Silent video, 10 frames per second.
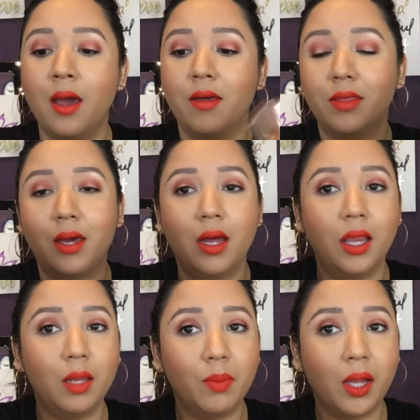The
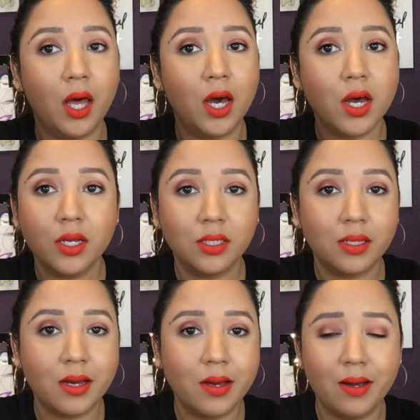lip gloss,
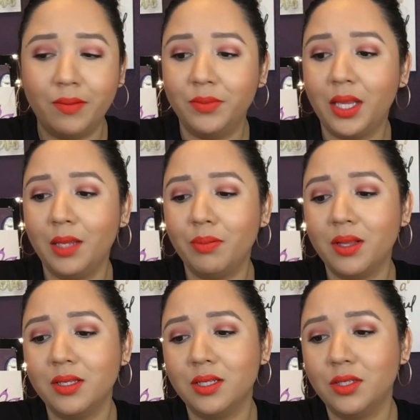
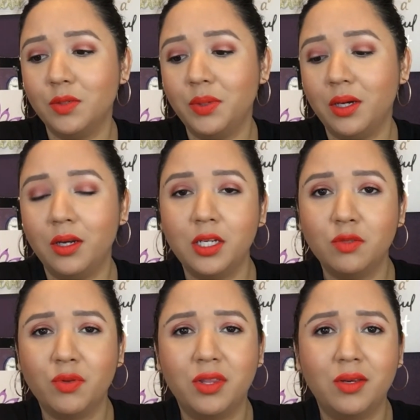to be
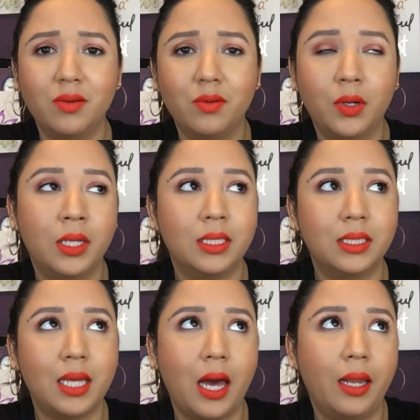honest with you, it's
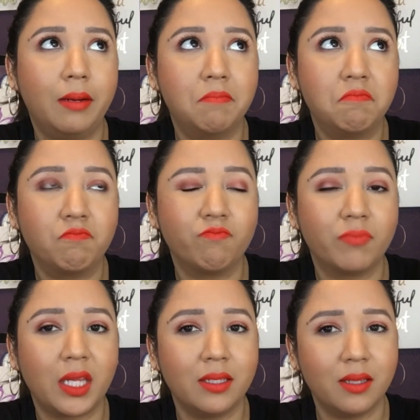
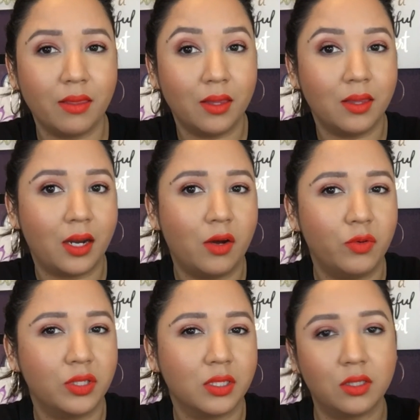nothing that I
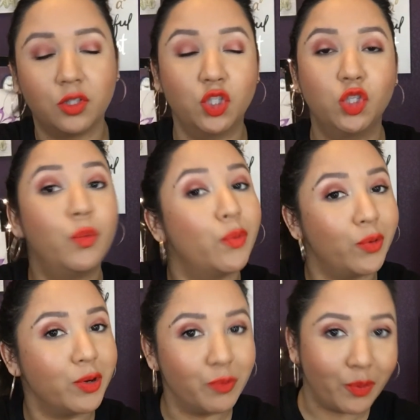was super
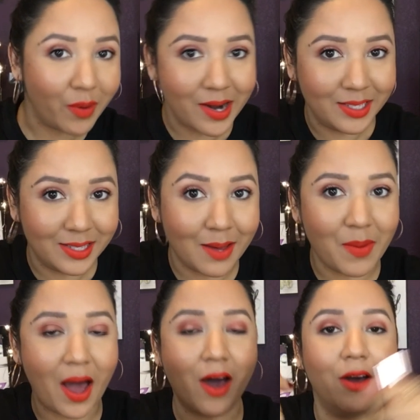impressed
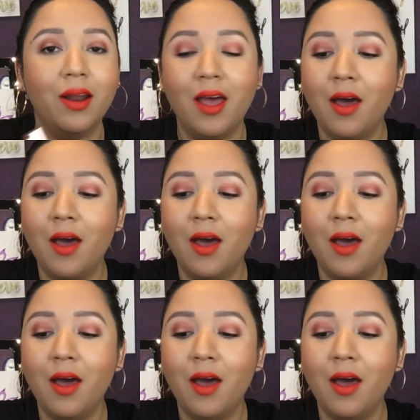about,